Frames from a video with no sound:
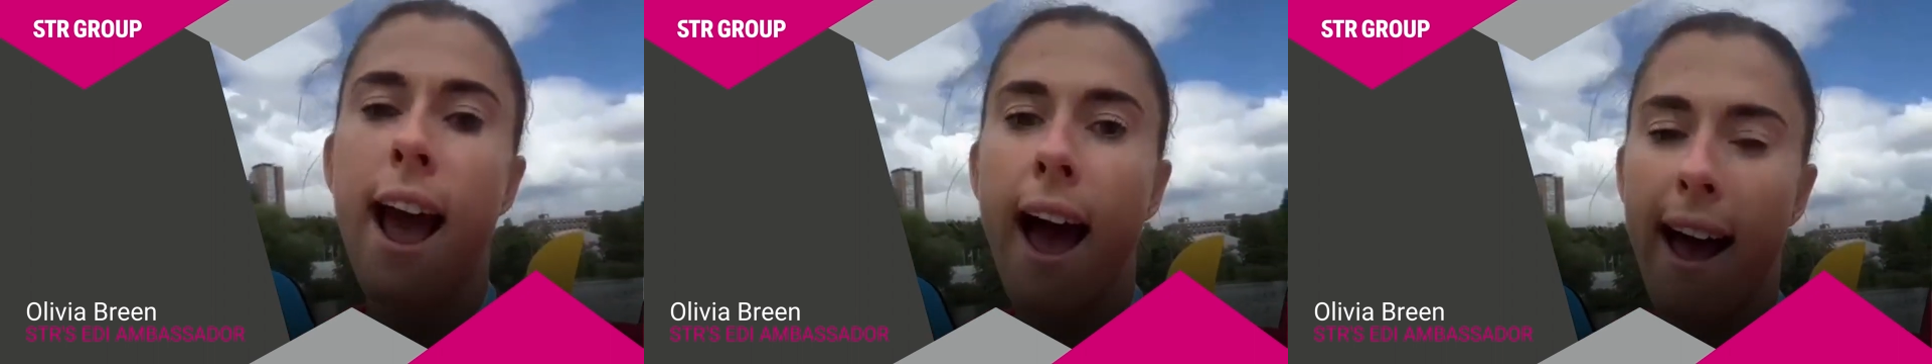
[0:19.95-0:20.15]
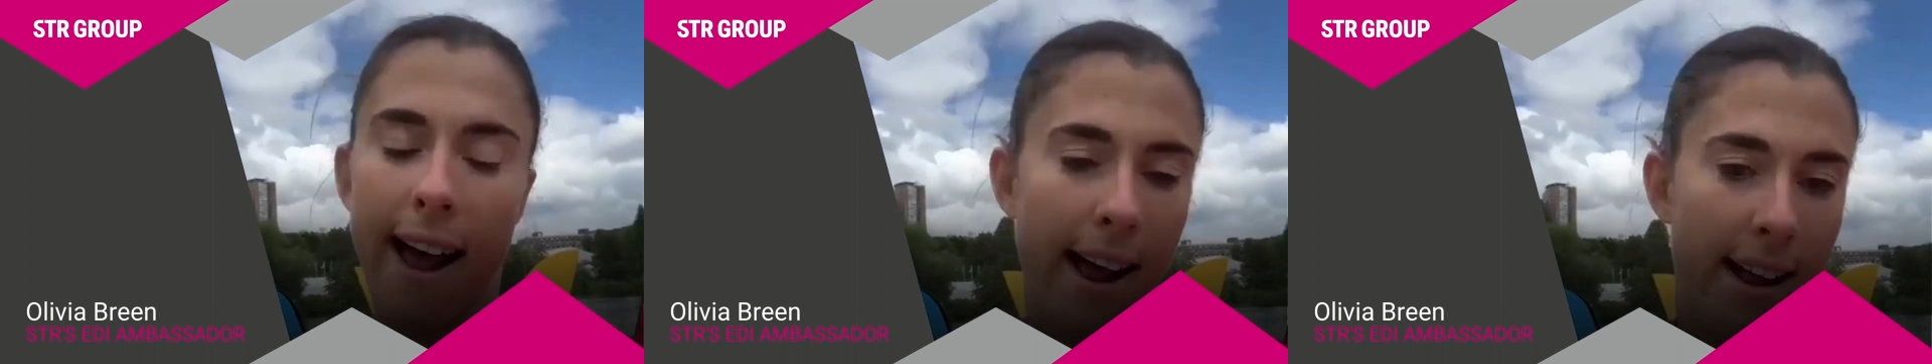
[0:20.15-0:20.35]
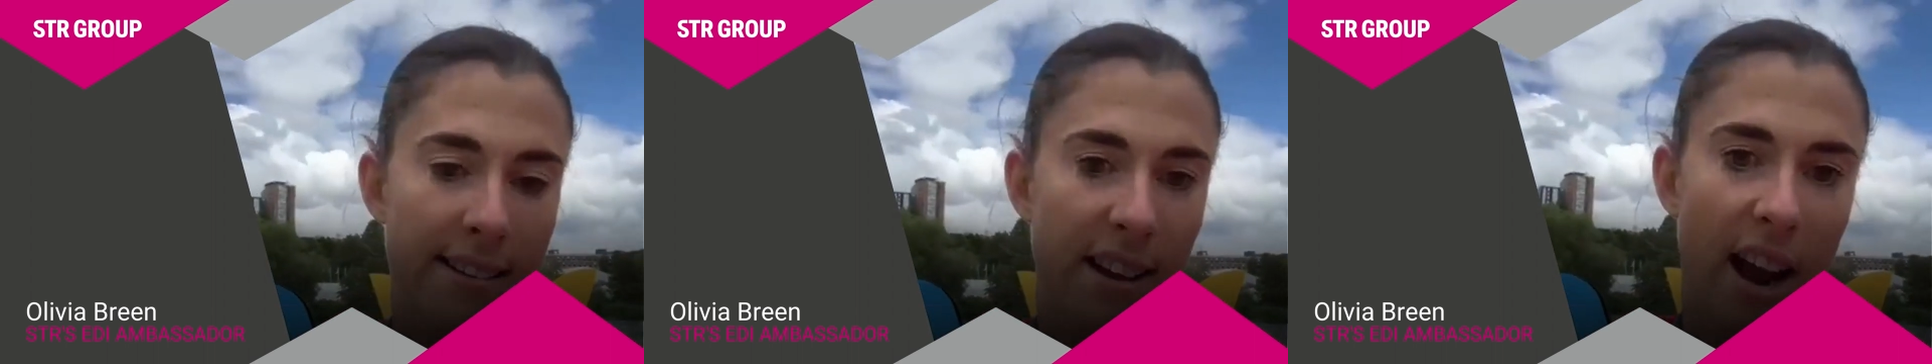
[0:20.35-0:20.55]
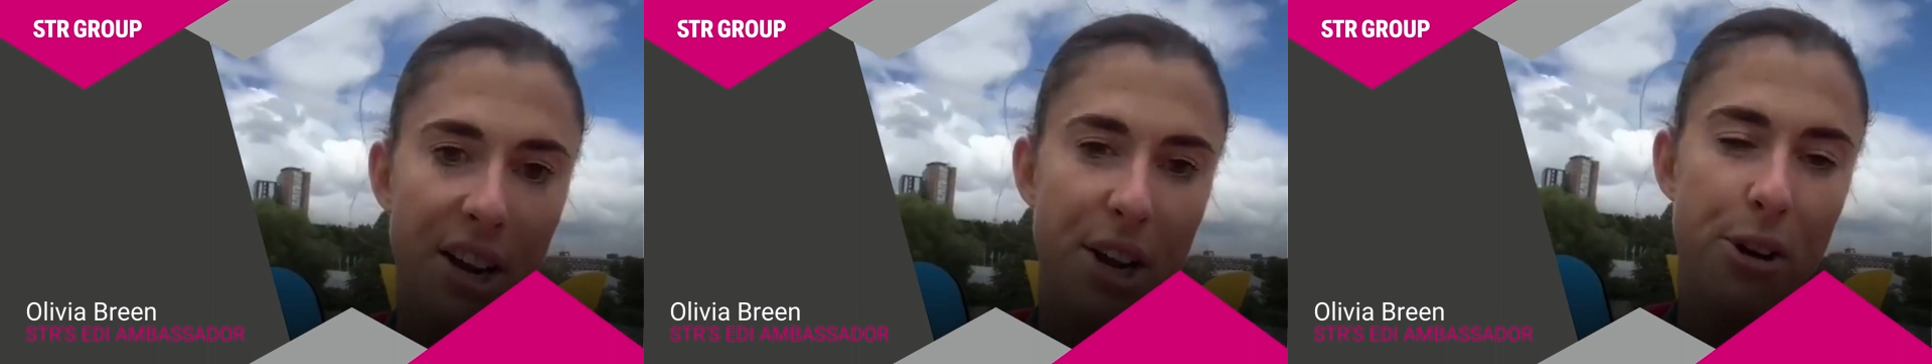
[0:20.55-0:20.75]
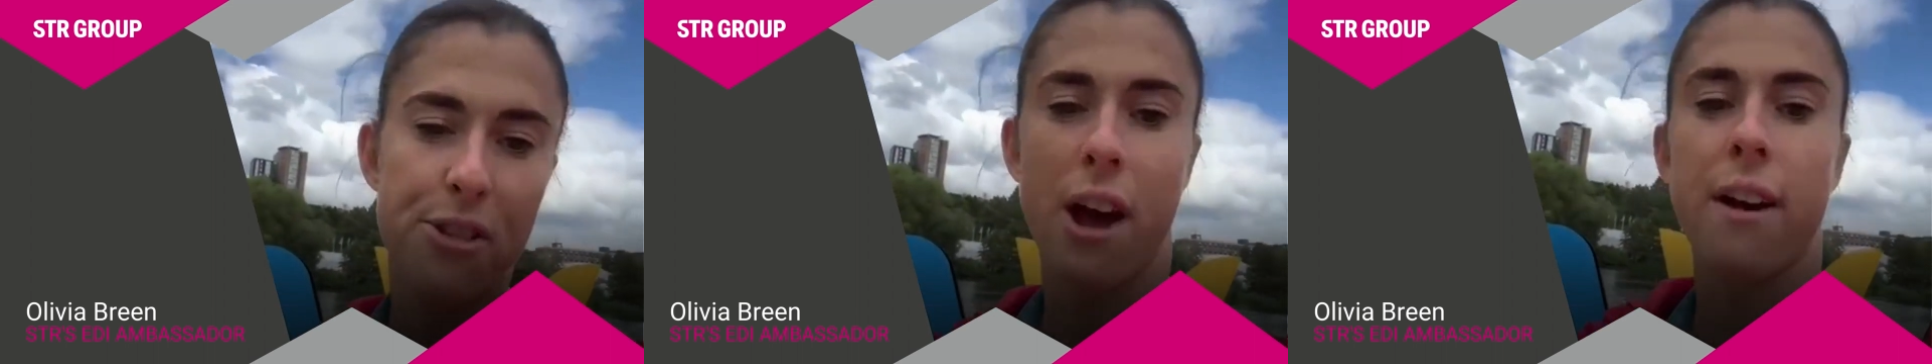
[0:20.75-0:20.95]
And I
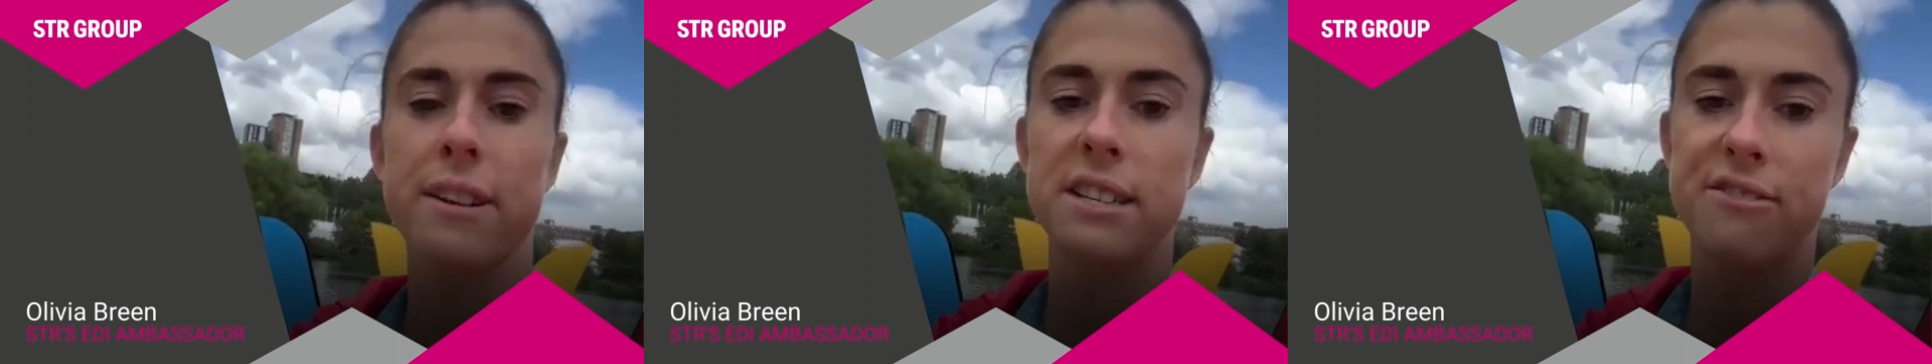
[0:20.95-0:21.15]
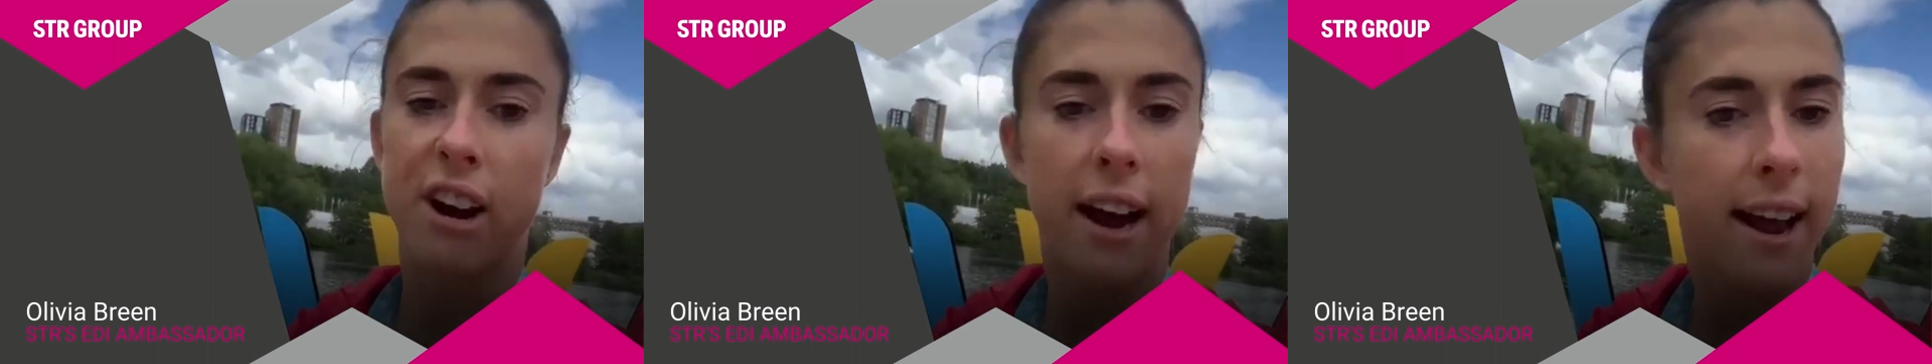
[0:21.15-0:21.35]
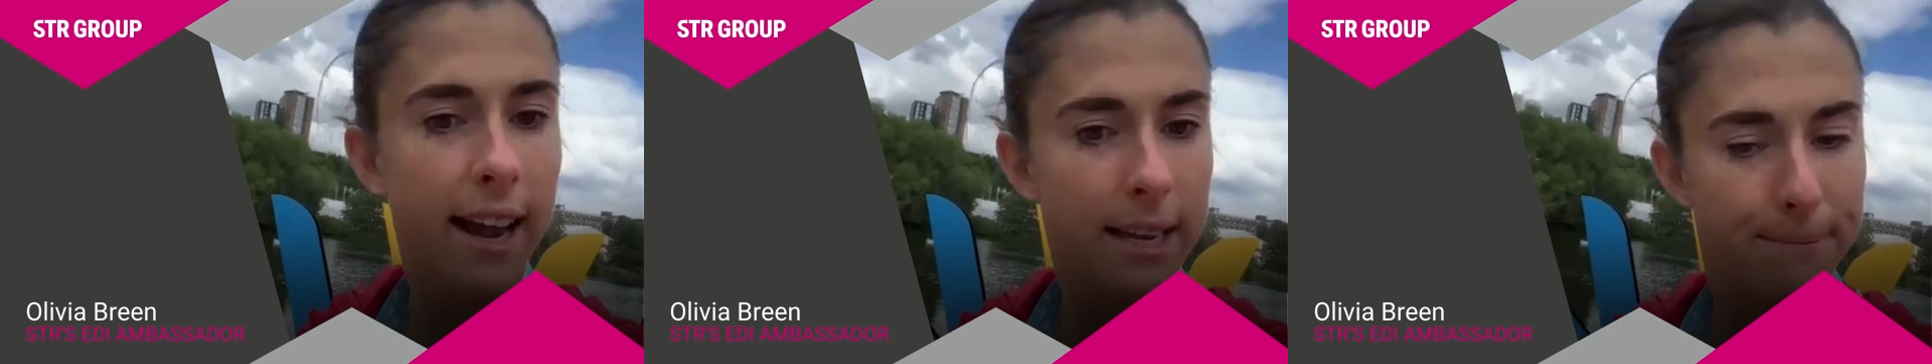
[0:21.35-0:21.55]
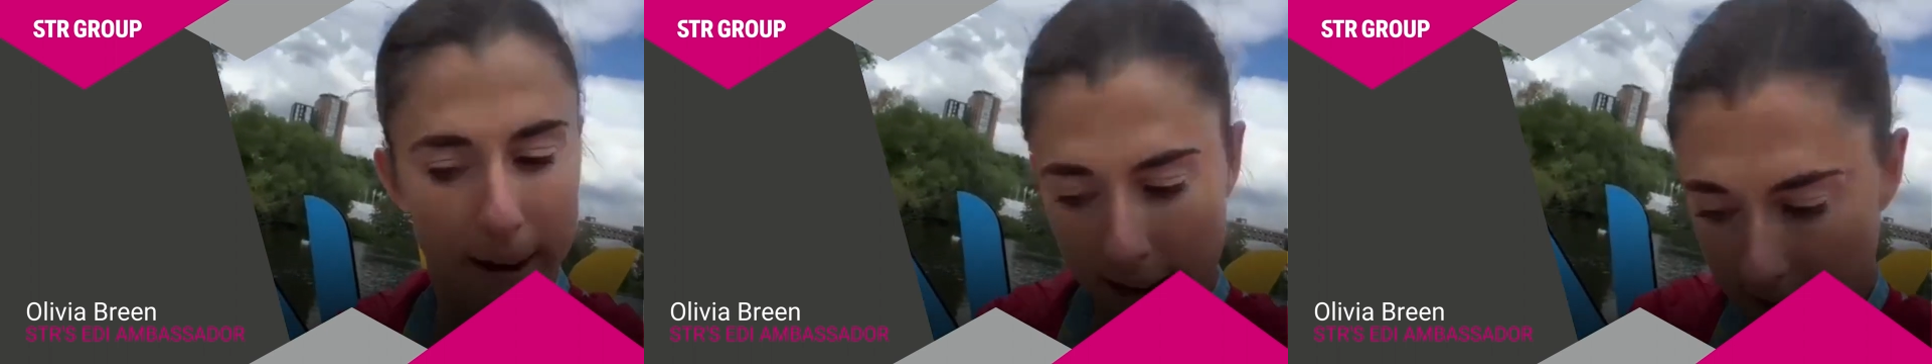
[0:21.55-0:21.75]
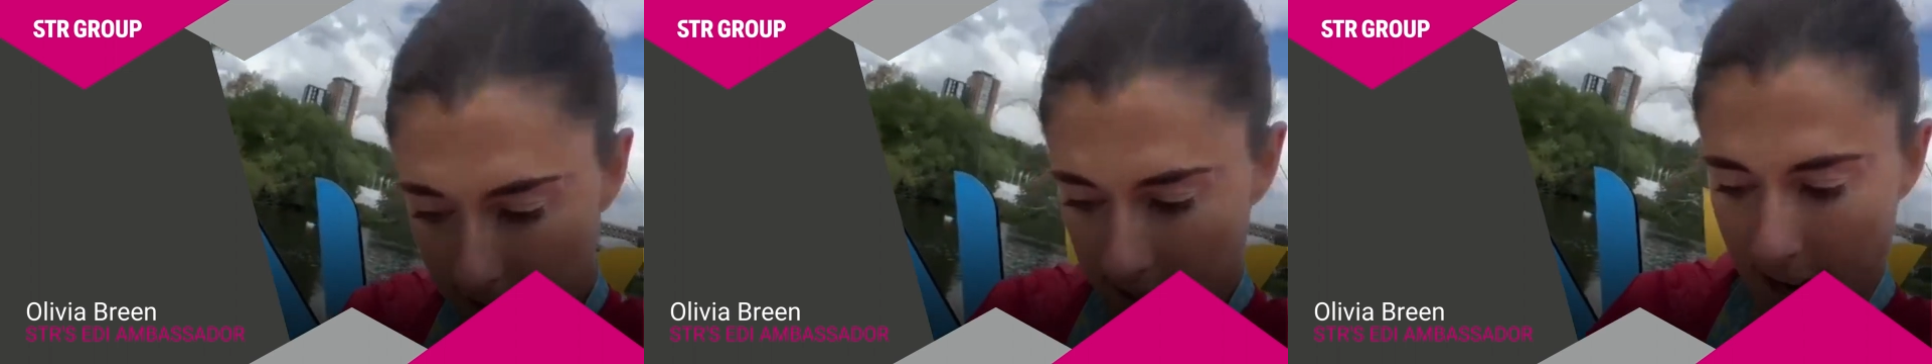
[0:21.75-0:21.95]
knew that I was in the right
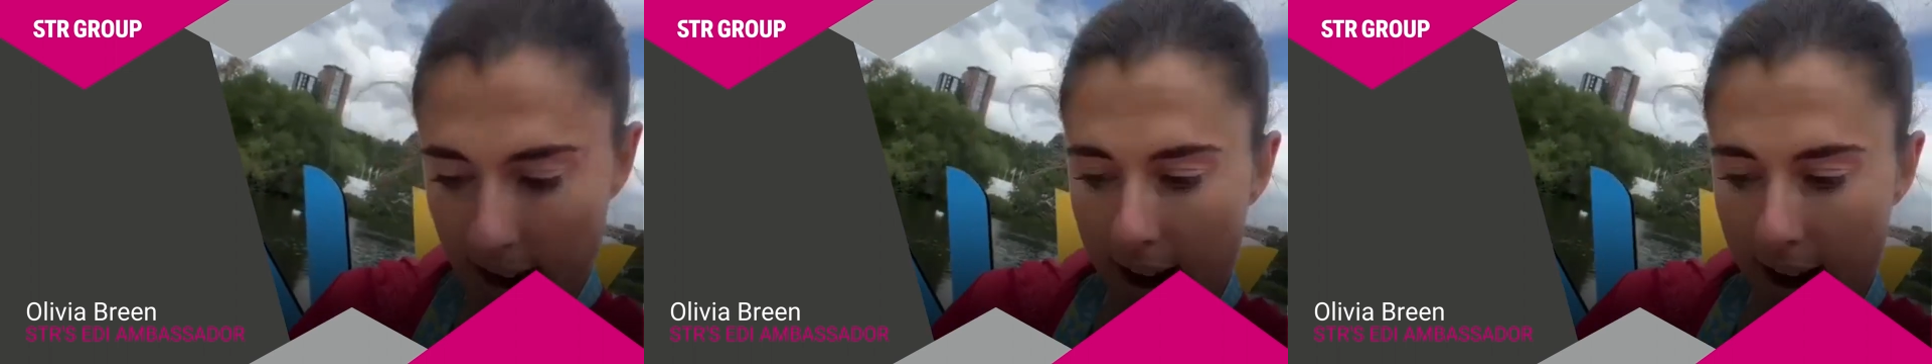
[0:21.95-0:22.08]
headspace.